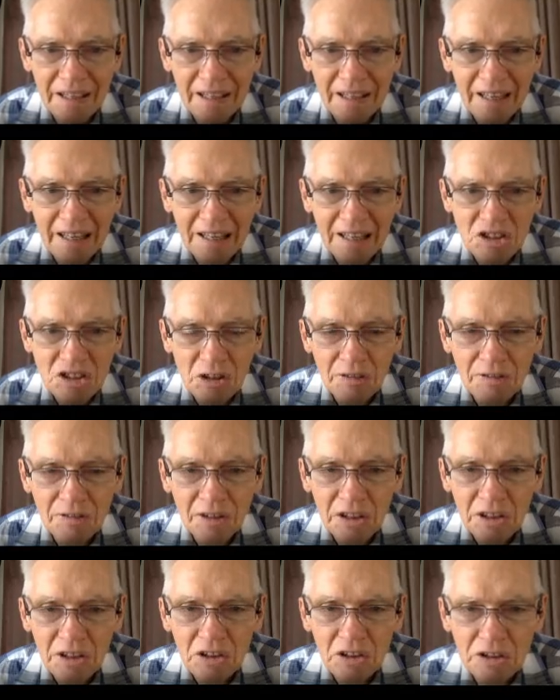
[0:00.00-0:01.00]
And so I've
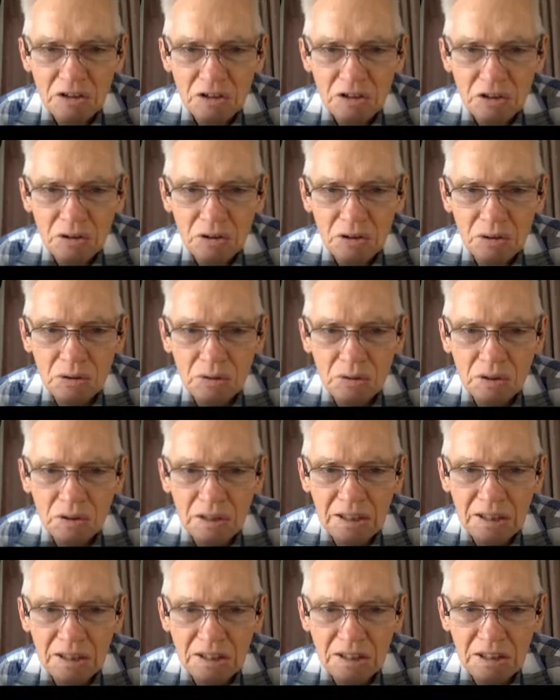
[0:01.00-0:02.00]
only got 2
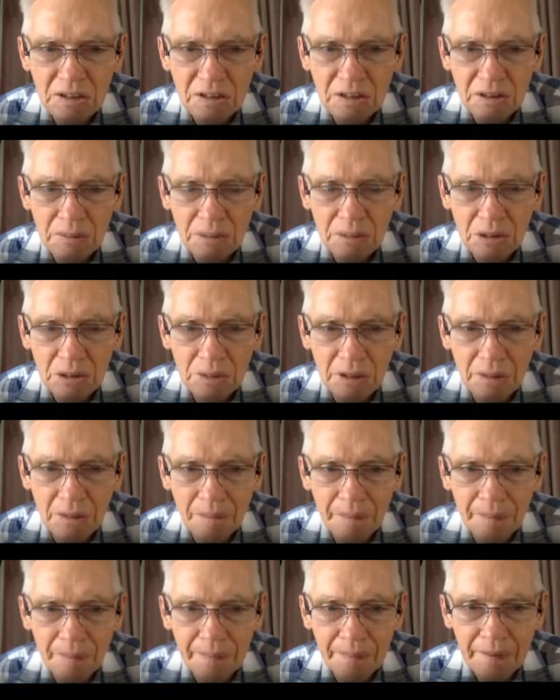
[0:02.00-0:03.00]
things here at the moment,
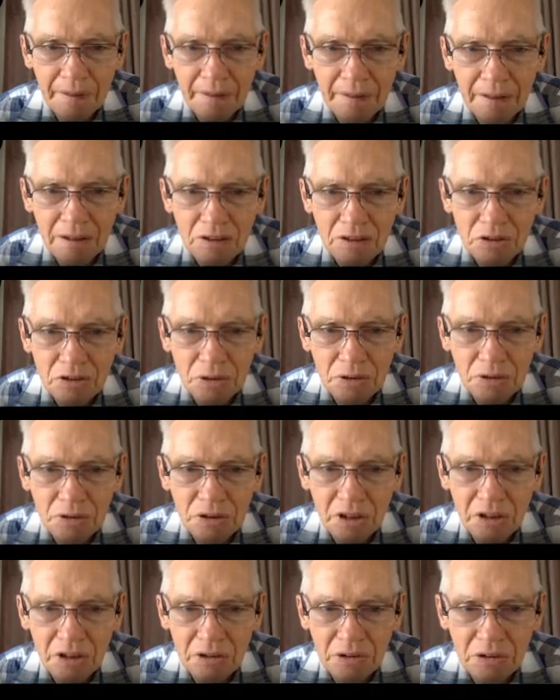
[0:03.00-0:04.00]
2
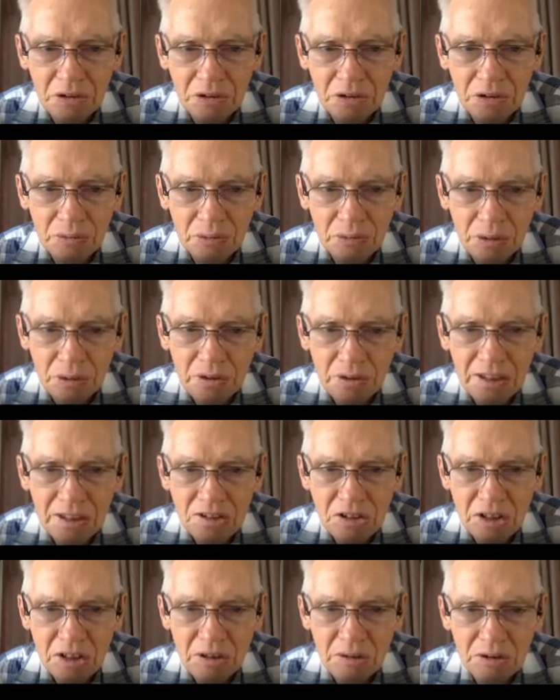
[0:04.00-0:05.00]
totals. Well,
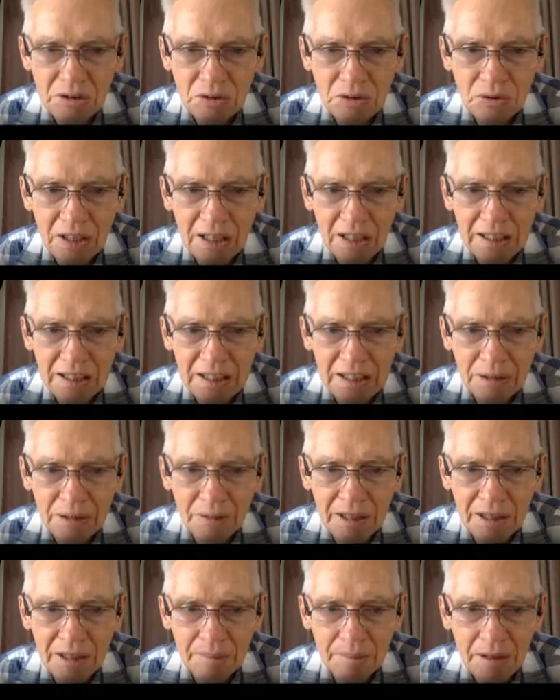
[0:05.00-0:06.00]
let's go and do that
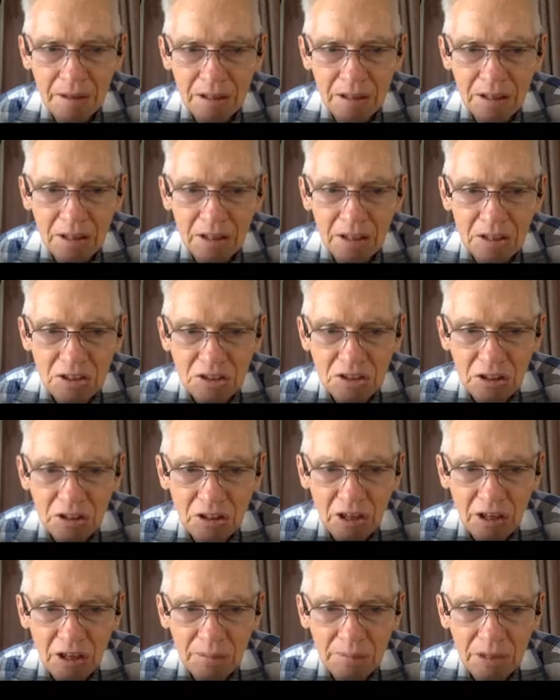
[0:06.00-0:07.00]
anyway. So
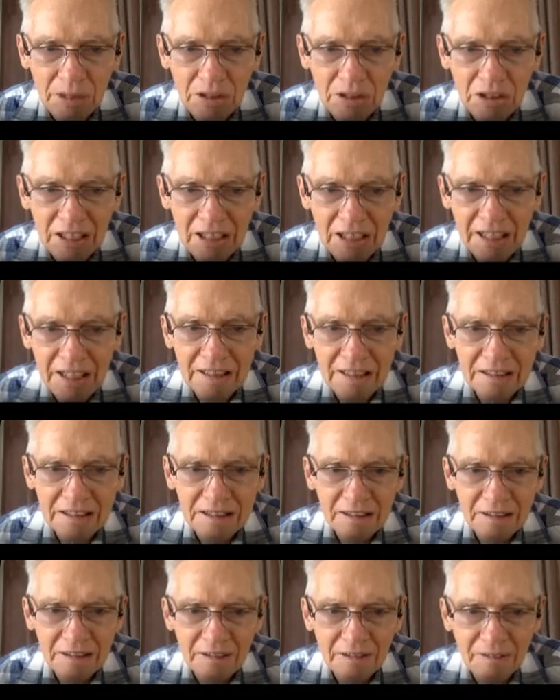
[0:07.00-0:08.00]
I'm going to let
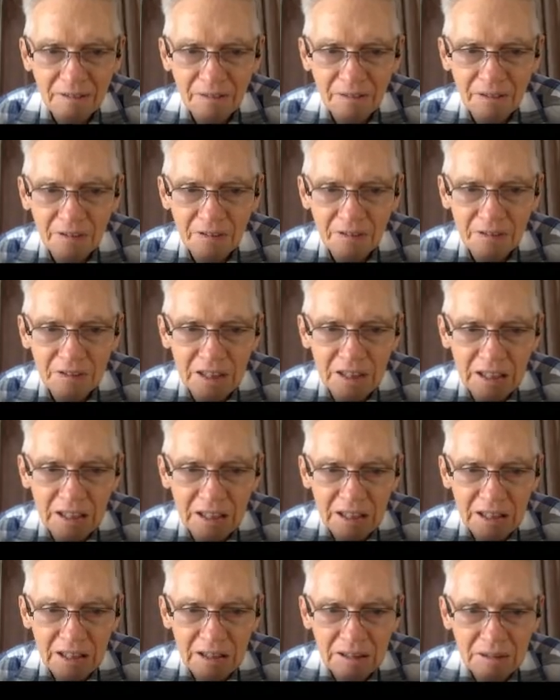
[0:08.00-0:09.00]
50,
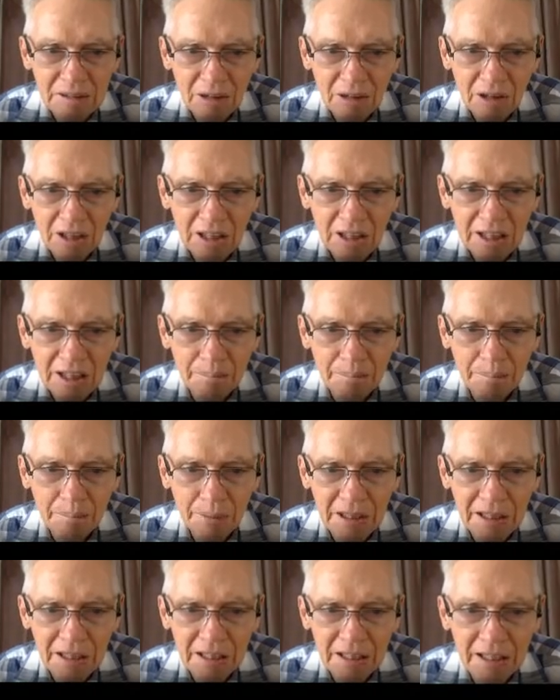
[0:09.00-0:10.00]
I'm going to let
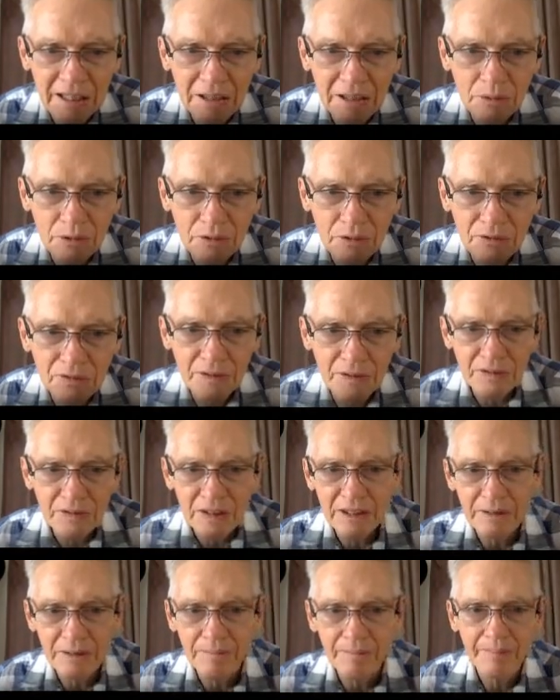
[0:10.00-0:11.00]
B equals 50,